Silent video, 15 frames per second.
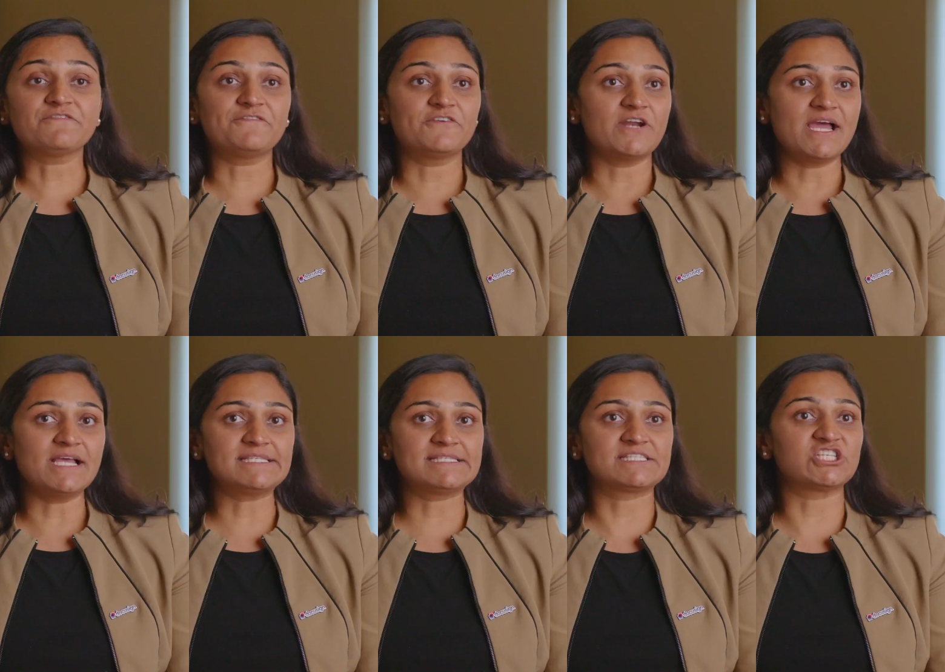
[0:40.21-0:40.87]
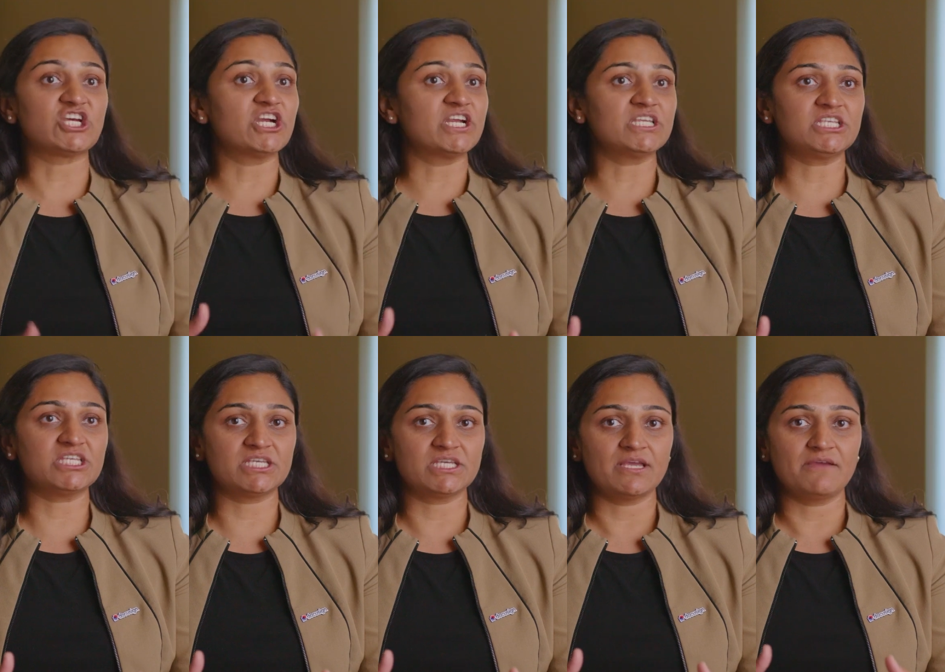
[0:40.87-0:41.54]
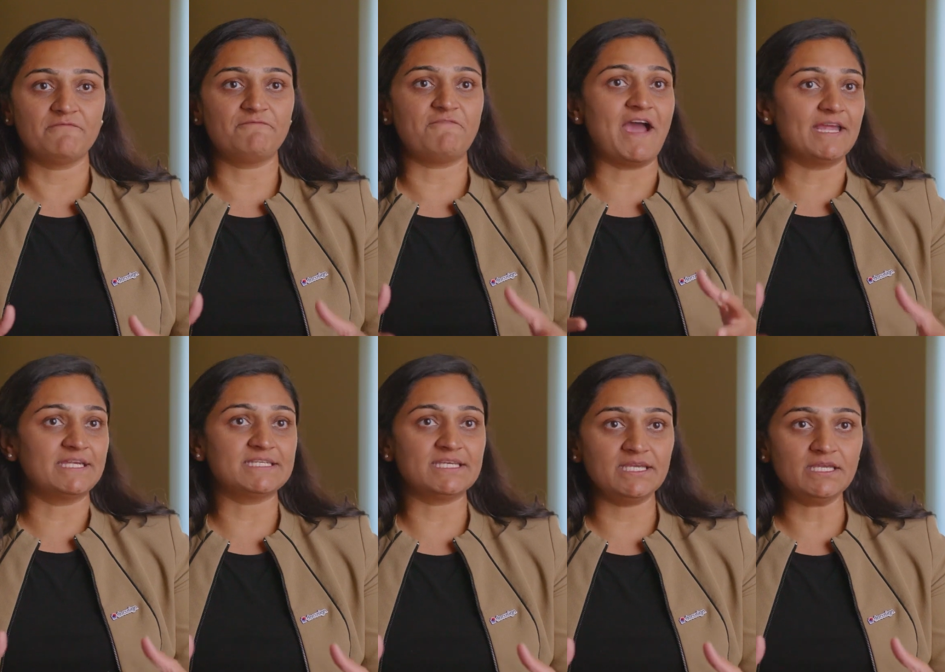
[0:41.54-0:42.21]
For us, search
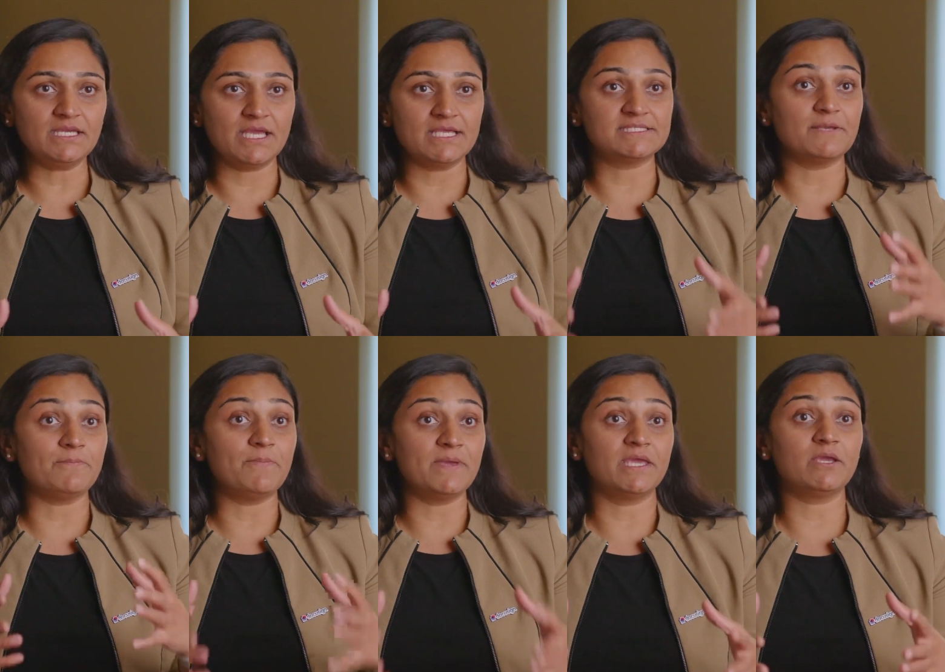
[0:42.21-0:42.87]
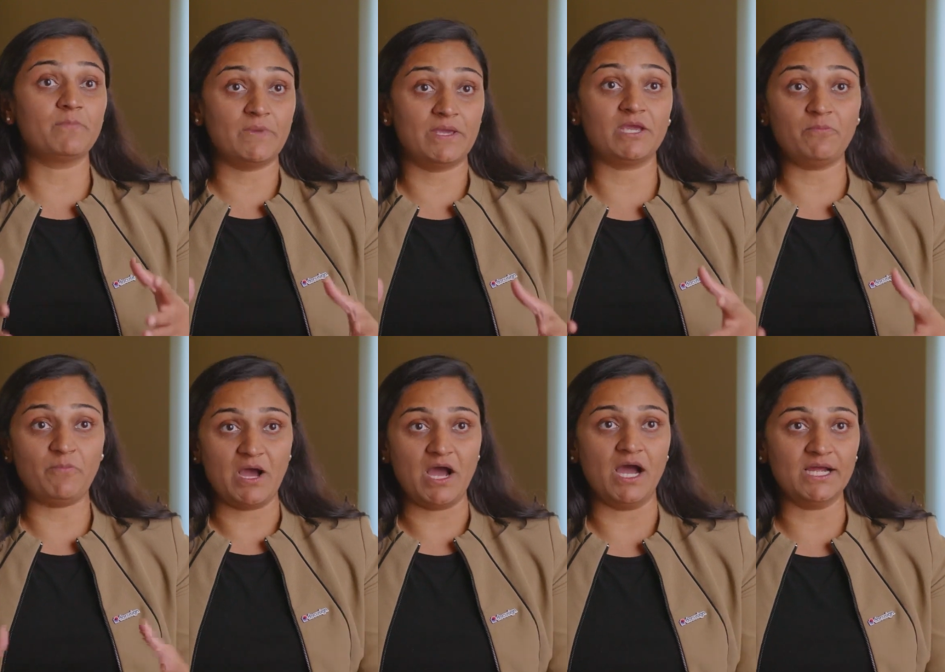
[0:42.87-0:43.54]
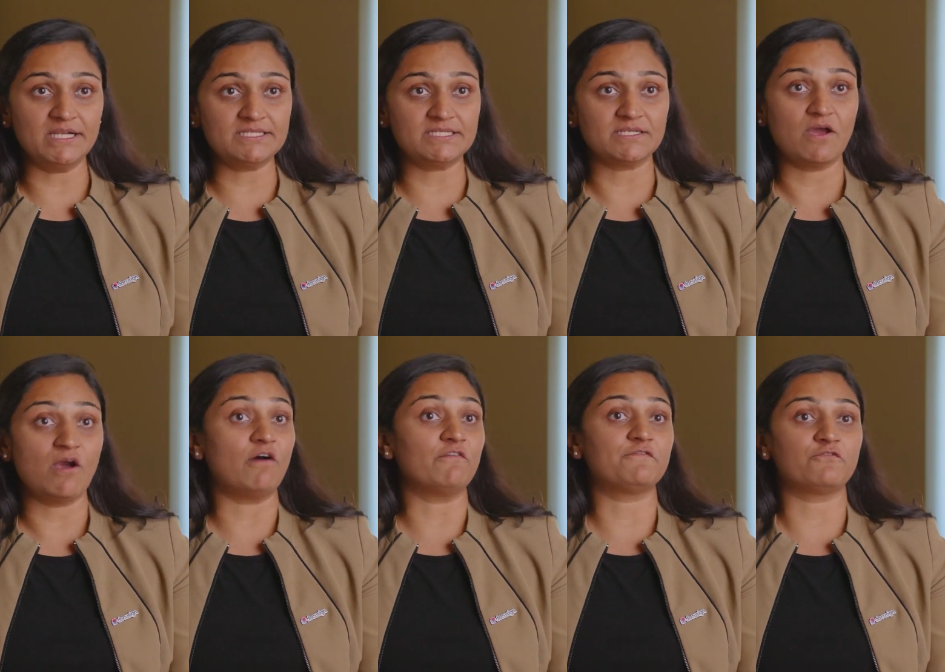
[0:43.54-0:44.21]
finding is a big, big part
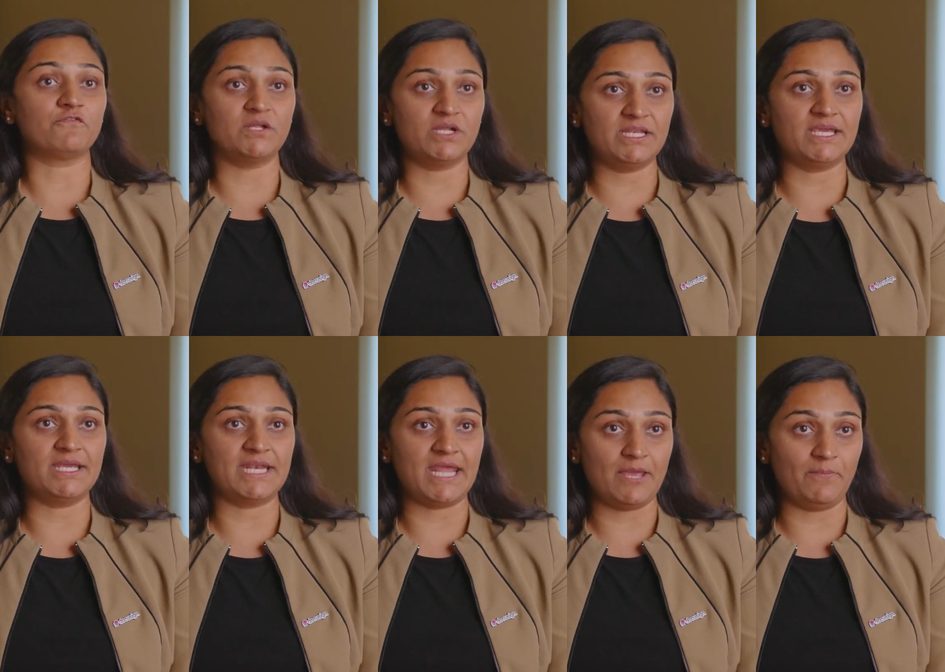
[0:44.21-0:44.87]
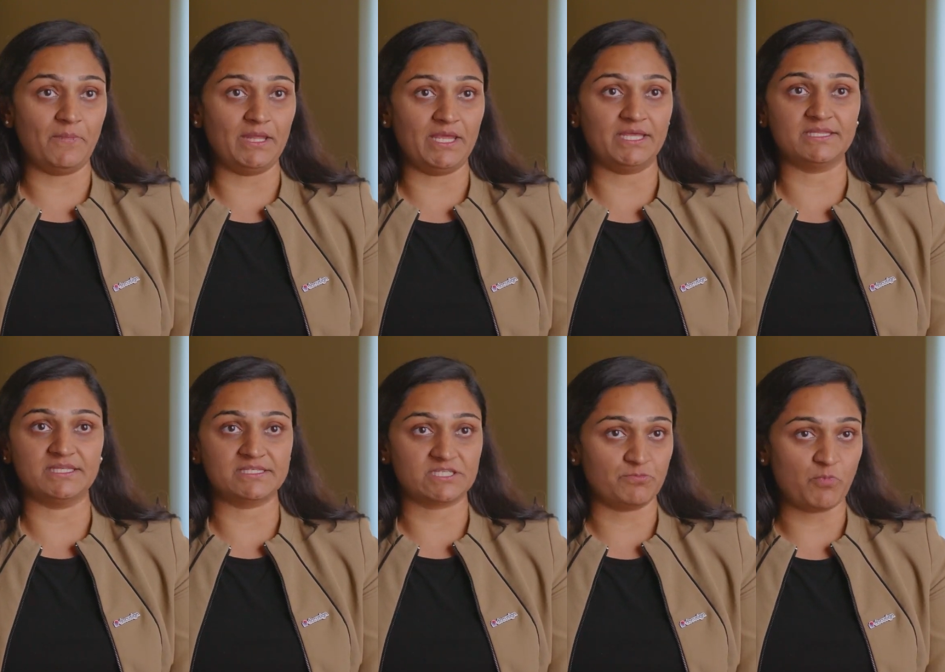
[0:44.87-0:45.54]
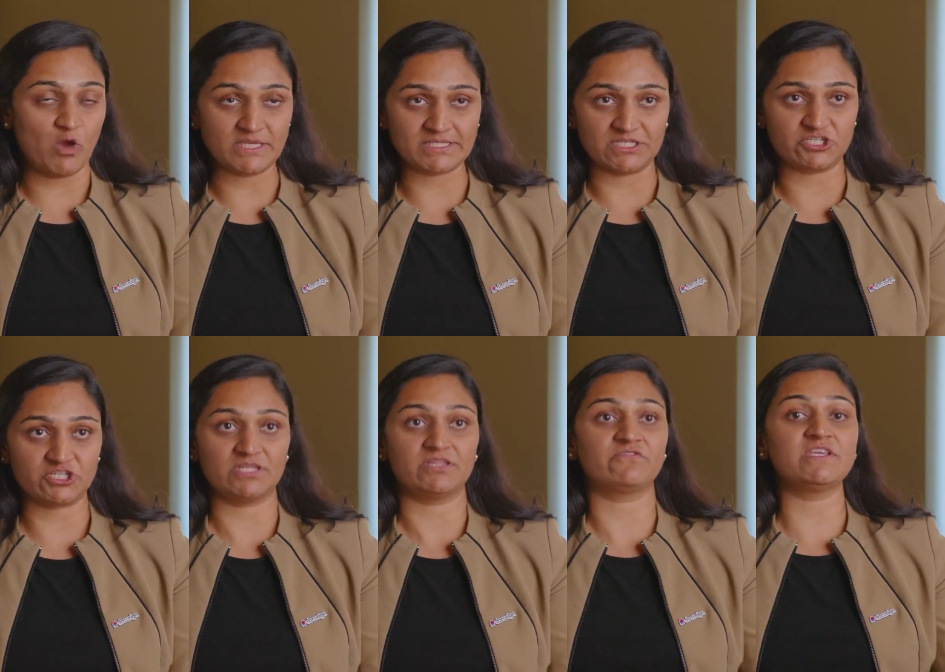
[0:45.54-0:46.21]
of really enabling this
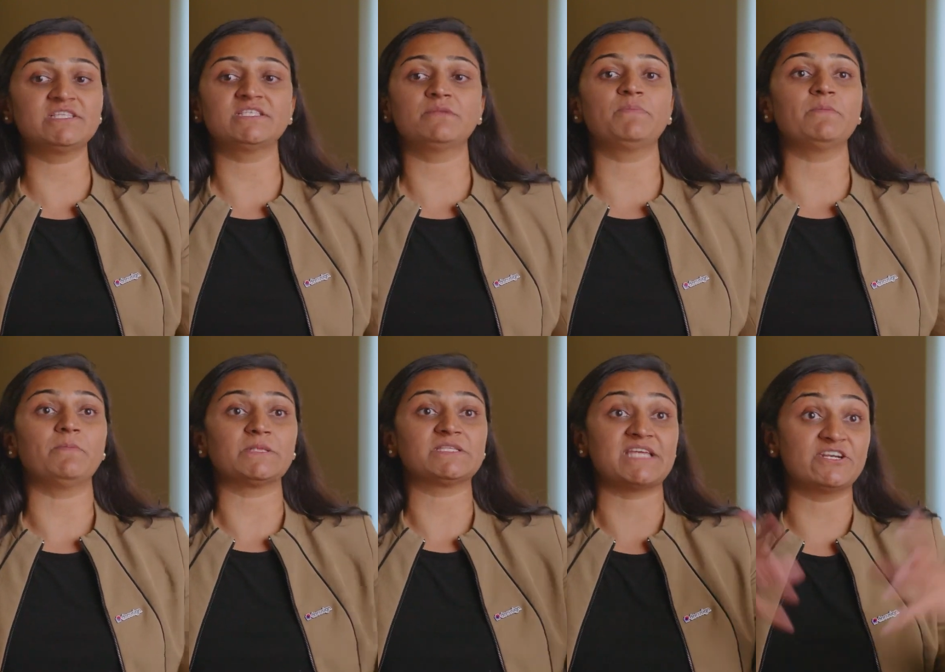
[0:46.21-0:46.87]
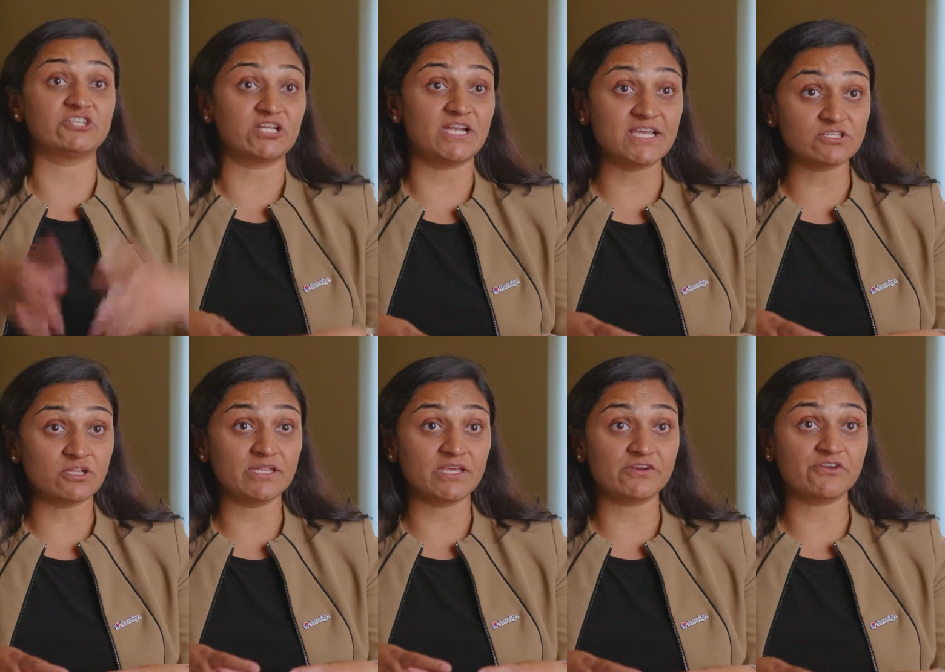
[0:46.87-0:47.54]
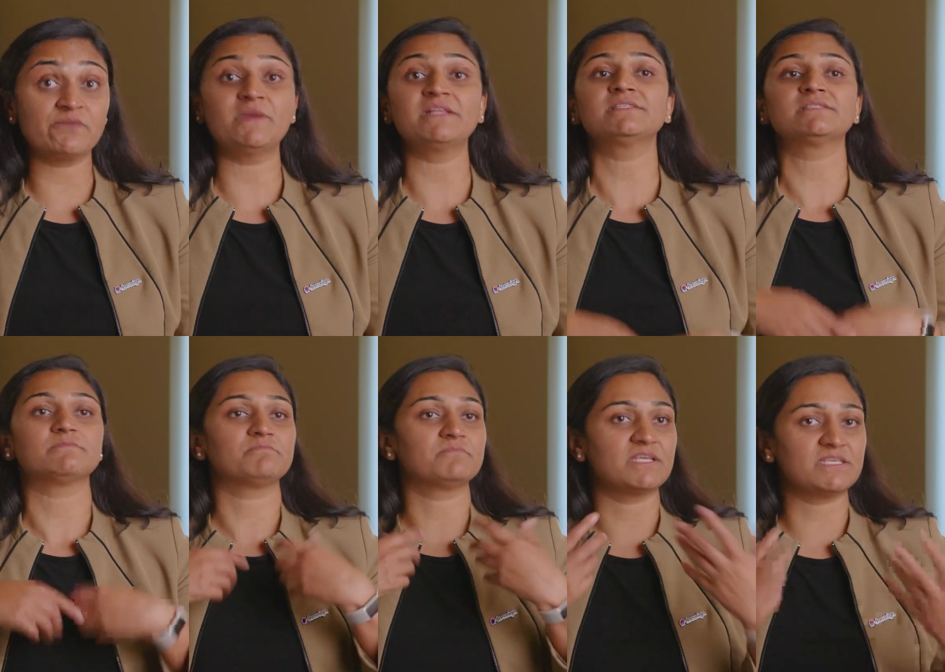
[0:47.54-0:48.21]
repository. The reason people centralize all their agreements
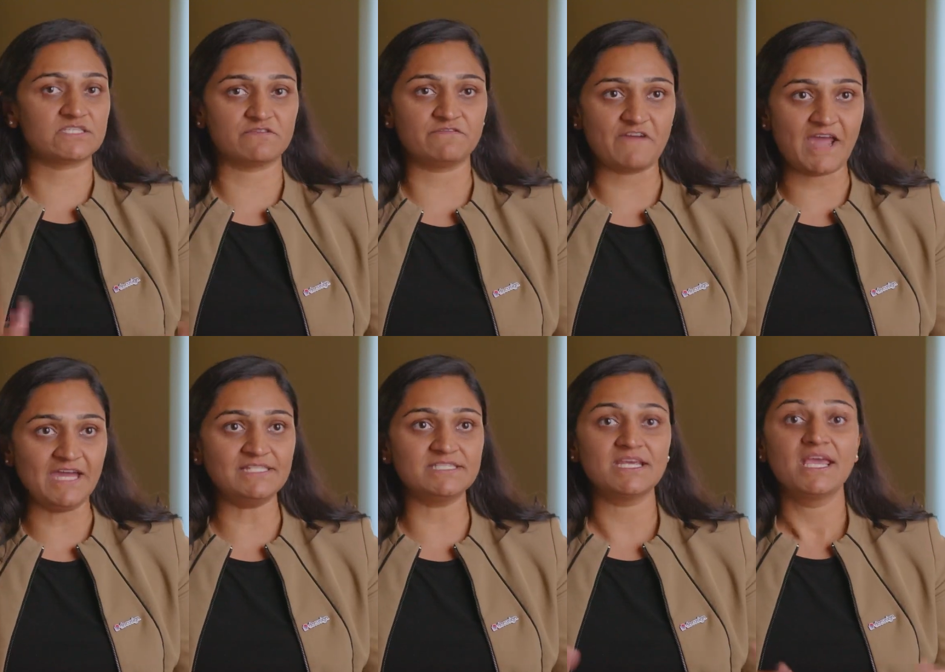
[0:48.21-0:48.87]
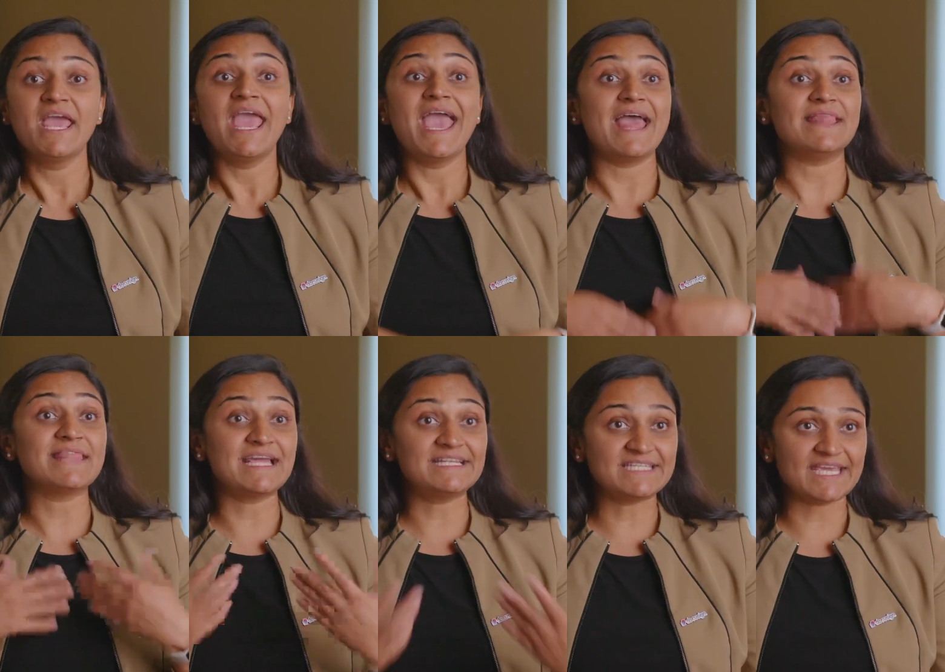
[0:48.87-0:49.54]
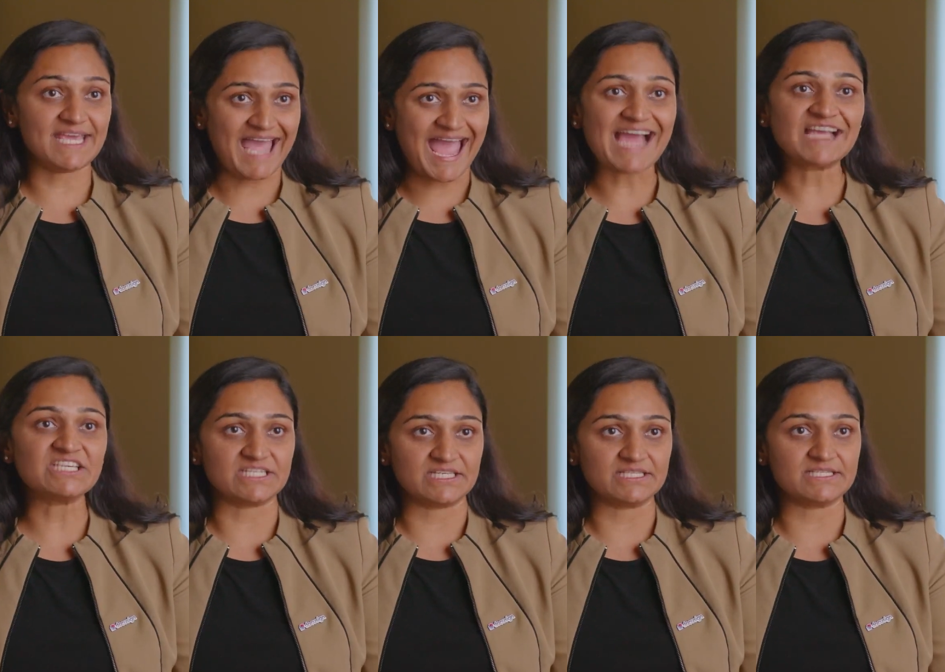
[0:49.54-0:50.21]
is to find and then take
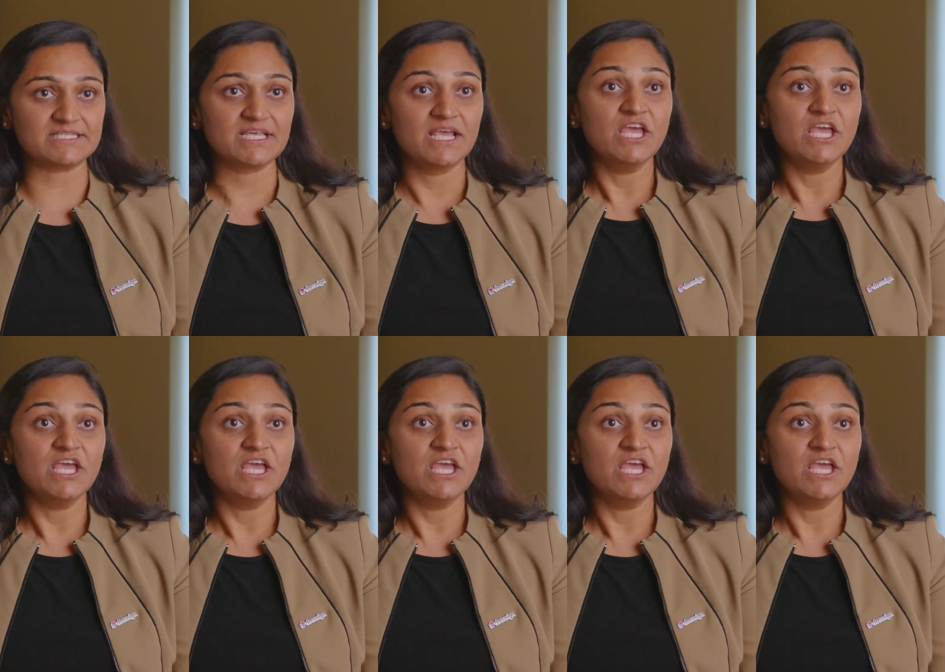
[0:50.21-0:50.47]
actions.